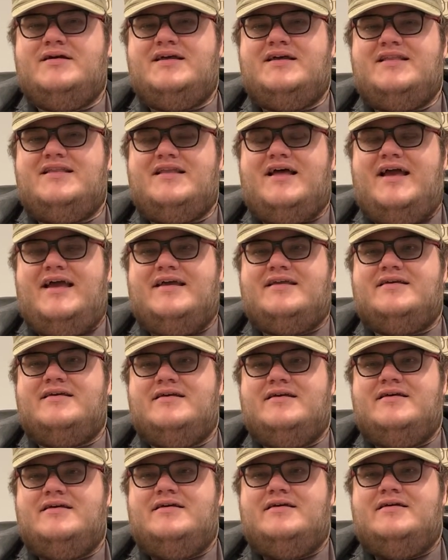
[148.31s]
Like,
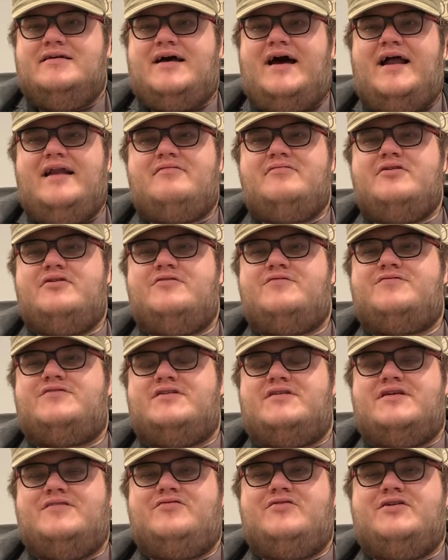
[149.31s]
I don't know if
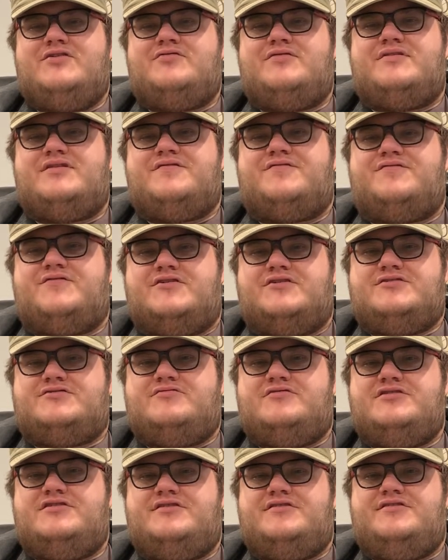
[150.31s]
Deliverance was the first
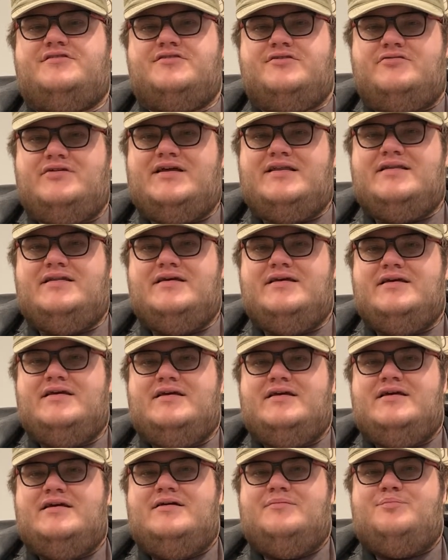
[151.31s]
one to do it,
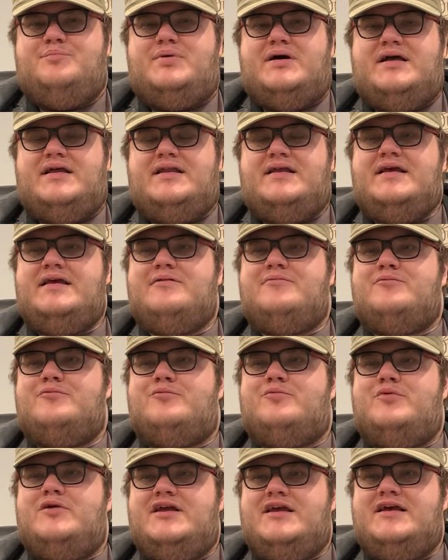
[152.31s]
but it
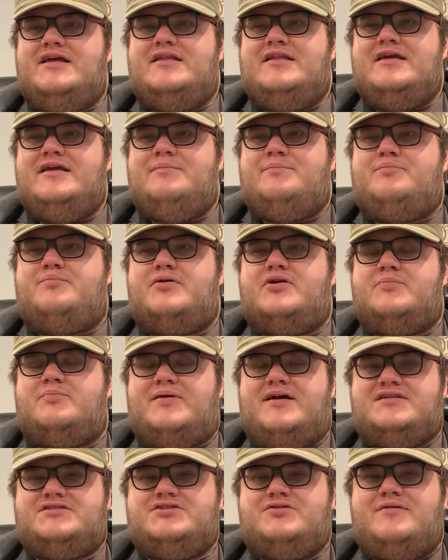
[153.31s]
really
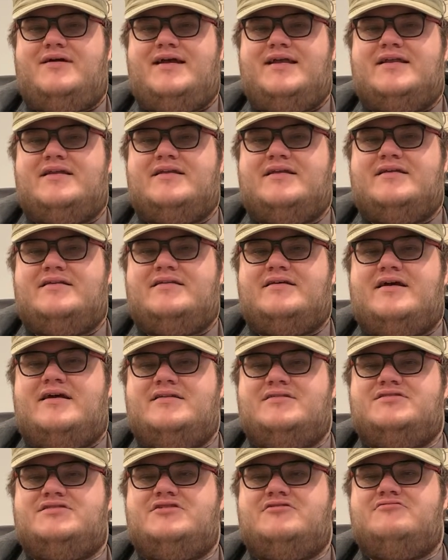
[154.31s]
perpetuated it
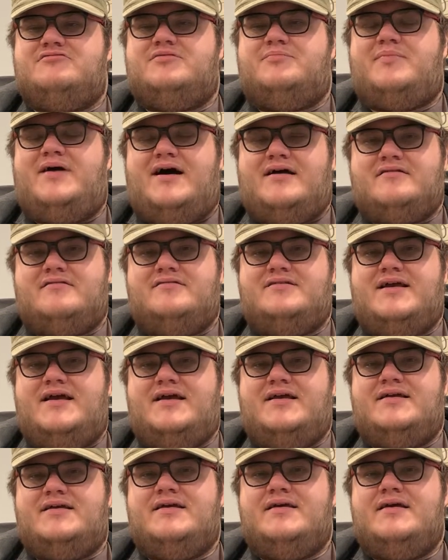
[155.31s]
until the modern
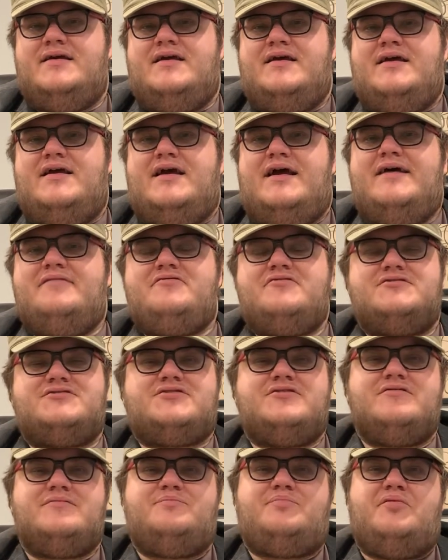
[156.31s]
day. After a
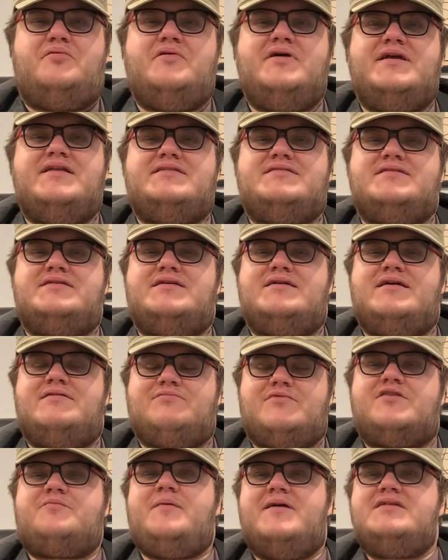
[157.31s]
certain point,
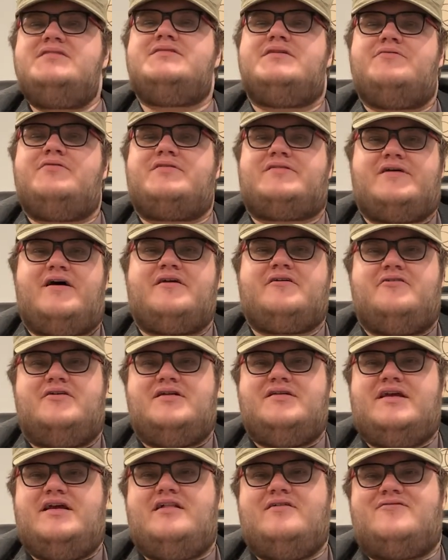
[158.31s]
especially with Tucker
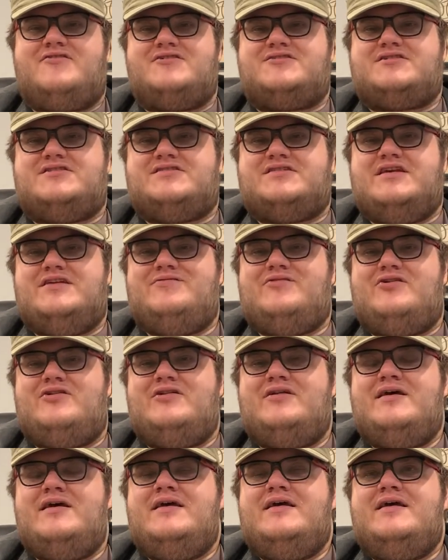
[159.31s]
and Dale versus
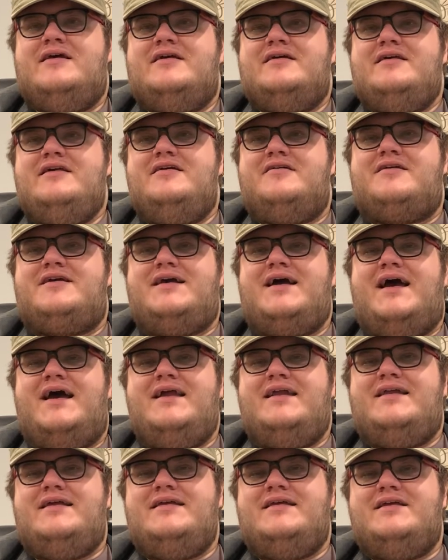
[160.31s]
Evil,
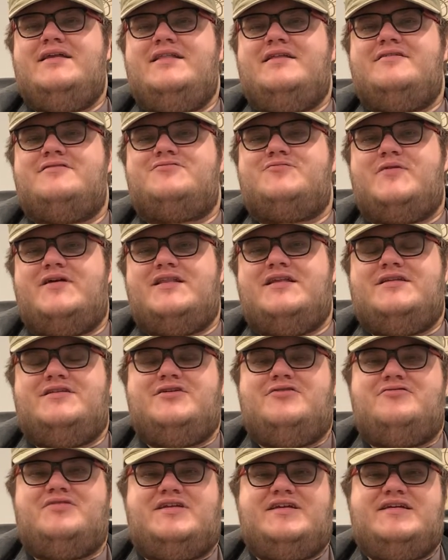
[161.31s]
there's really
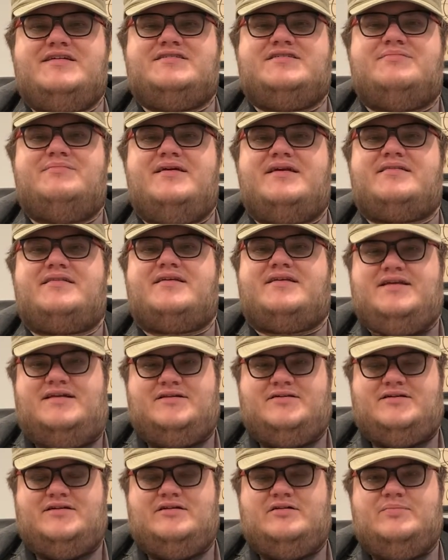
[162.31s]
no need to make the
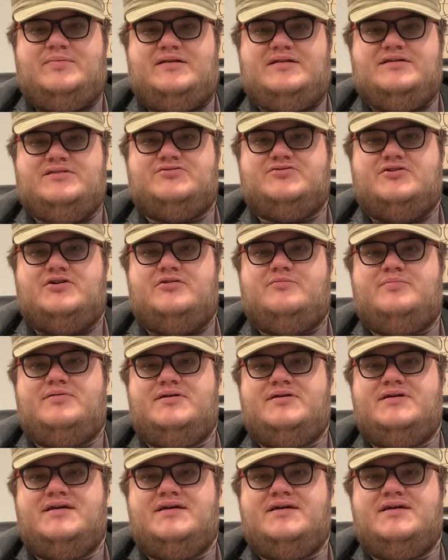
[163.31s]
killer hillbilly trope.